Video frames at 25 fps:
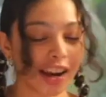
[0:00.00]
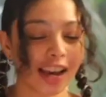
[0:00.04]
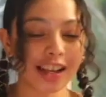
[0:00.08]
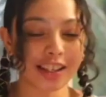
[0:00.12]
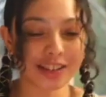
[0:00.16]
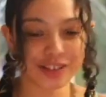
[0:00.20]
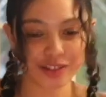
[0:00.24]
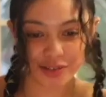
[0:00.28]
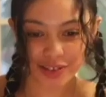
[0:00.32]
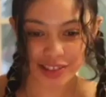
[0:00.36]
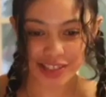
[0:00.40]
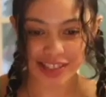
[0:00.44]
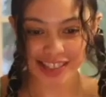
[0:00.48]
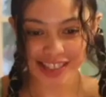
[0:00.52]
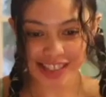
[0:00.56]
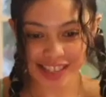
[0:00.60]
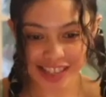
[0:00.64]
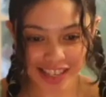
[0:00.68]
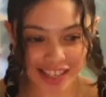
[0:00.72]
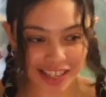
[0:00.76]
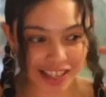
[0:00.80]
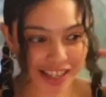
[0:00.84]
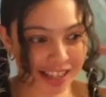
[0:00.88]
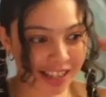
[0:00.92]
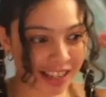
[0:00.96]
As you can
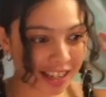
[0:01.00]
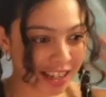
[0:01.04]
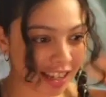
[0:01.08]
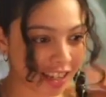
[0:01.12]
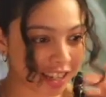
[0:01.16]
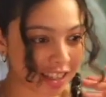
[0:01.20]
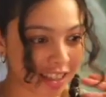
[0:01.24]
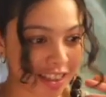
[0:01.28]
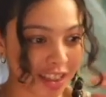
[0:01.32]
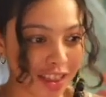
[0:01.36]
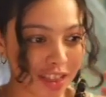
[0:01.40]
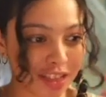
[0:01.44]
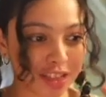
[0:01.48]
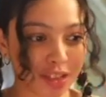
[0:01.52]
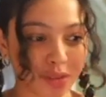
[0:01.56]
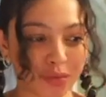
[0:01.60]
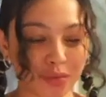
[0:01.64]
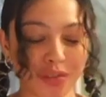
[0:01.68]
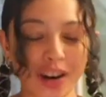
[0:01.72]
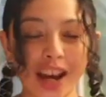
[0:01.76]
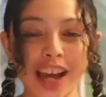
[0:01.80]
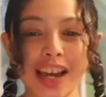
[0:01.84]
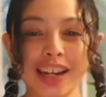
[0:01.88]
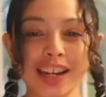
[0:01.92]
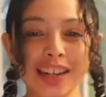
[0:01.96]
see, the
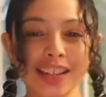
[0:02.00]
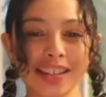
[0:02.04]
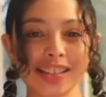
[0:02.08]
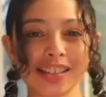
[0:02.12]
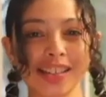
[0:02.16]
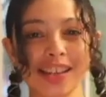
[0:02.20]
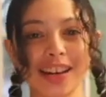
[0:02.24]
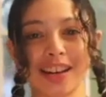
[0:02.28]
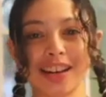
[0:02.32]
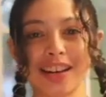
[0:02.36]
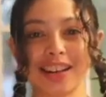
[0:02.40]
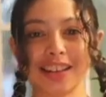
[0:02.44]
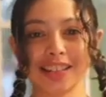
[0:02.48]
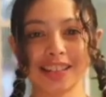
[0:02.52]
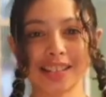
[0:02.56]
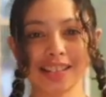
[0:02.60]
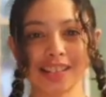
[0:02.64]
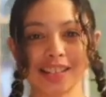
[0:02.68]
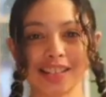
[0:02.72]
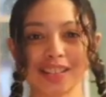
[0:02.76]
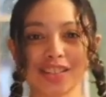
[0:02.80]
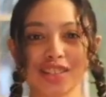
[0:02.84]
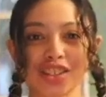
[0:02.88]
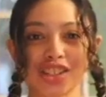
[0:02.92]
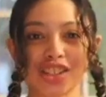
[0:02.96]
thread is there. It
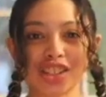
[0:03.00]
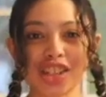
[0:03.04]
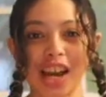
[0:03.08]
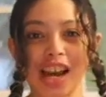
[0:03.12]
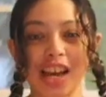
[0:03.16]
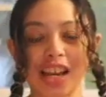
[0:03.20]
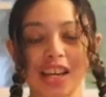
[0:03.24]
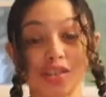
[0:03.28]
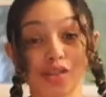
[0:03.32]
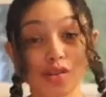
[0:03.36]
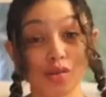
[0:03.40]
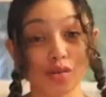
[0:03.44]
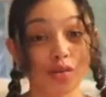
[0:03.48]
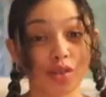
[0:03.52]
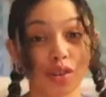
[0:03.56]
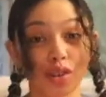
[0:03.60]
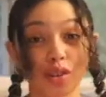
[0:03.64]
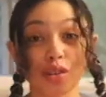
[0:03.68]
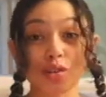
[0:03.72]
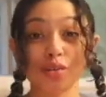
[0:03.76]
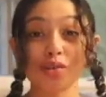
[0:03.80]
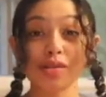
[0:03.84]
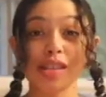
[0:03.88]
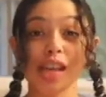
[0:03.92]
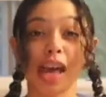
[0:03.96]
still shines. You could
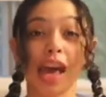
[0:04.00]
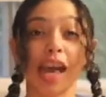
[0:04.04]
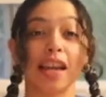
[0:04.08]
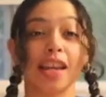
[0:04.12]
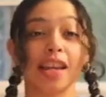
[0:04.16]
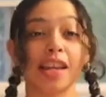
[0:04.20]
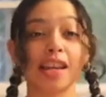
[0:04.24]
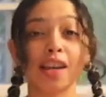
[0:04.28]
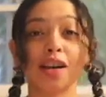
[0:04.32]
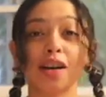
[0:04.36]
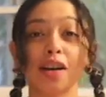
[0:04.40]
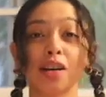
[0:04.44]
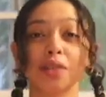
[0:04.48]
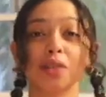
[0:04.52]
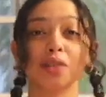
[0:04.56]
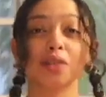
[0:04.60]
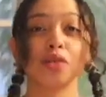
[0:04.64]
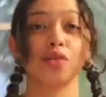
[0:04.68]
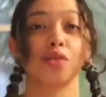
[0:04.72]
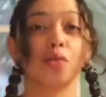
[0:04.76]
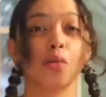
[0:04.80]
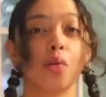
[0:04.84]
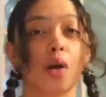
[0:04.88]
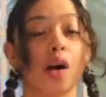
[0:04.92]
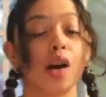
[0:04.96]
use any color
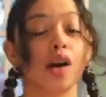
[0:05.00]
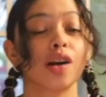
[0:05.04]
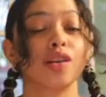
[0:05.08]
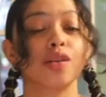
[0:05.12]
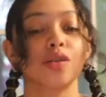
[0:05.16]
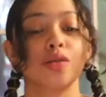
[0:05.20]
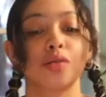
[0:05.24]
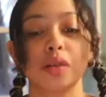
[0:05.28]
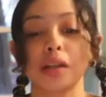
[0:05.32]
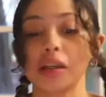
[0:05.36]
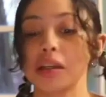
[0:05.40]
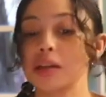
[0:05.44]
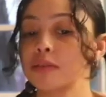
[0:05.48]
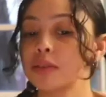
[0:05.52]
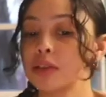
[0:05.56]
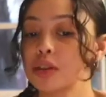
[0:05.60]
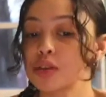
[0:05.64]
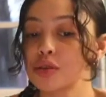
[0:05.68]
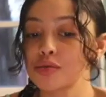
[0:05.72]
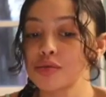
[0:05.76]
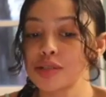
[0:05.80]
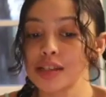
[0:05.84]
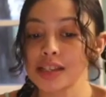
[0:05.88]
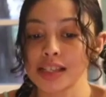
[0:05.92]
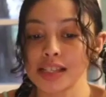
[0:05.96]
you want. You could even
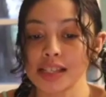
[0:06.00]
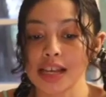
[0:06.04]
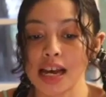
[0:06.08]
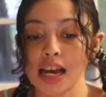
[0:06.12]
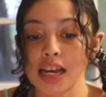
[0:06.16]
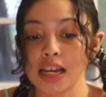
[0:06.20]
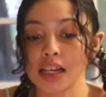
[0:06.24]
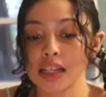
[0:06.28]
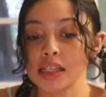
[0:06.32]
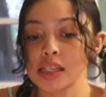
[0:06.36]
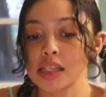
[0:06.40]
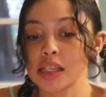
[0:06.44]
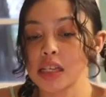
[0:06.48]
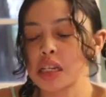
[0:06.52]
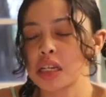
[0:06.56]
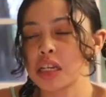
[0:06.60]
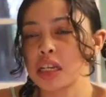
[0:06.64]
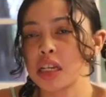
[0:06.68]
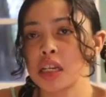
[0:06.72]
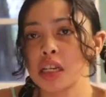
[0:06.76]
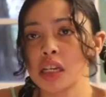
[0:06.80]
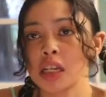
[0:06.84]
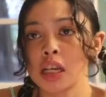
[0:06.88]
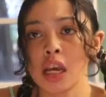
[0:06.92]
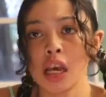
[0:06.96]
do designs in
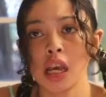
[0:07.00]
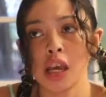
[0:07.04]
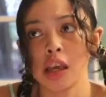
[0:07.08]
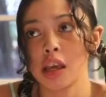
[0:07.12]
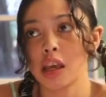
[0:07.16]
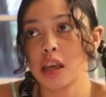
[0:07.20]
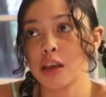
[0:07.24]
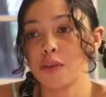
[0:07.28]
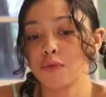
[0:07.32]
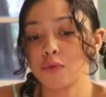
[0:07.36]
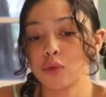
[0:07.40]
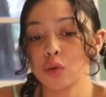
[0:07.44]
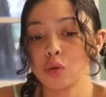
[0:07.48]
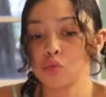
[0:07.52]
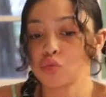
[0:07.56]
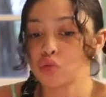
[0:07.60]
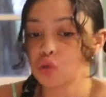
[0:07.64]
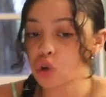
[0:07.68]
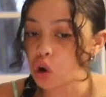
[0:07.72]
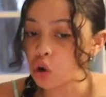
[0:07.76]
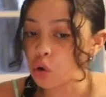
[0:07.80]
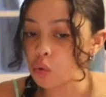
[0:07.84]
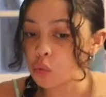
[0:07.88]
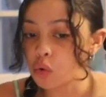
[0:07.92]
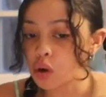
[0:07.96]
it. If you
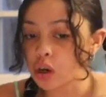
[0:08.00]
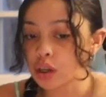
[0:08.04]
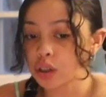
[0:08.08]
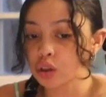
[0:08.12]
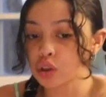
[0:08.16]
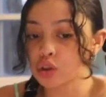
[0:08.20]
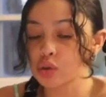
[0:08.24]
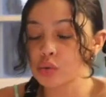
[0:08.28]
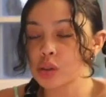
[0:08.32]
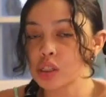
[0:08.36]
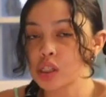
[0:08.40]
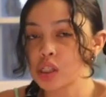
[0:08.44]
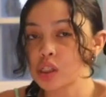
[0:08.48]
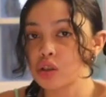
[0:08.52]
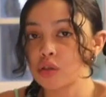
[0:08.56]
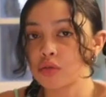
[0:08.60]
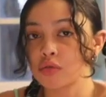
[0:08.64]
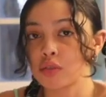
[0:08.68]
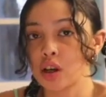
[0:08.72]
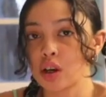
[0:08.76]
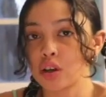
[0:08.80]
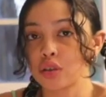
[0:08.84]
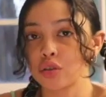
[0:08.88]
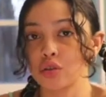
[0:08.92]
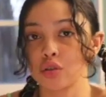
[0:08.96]
don't want to twist it
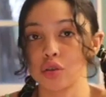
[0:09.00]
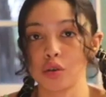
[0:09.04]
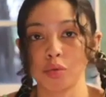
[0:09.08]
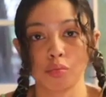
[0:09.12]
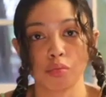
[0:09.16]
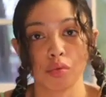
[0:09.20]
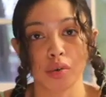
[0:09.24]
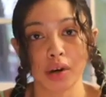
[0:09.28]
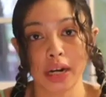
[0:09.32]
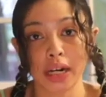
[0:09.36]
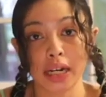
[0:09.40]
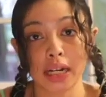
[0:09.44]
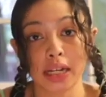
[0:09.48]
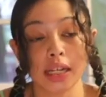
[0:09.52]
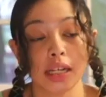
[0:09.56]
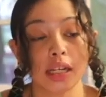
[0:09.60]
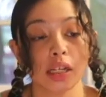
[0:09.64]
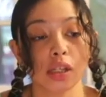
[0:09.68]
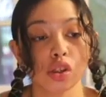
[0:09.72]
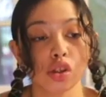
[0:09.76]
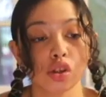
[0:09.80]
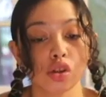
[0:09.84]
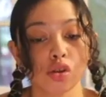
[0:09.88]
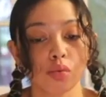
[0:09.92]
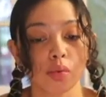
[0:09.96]
around, you could braid it
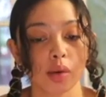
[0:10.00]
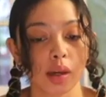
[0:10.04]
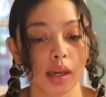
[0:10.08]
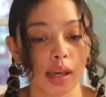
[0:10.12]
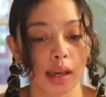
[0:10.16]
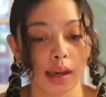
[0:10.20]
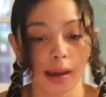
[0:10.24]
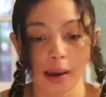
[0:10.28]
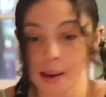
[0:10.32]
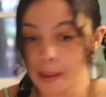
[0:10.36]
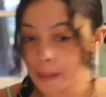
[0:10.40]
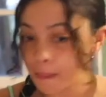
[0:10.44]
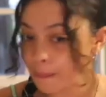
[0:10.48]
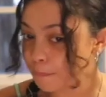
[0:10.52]
into it.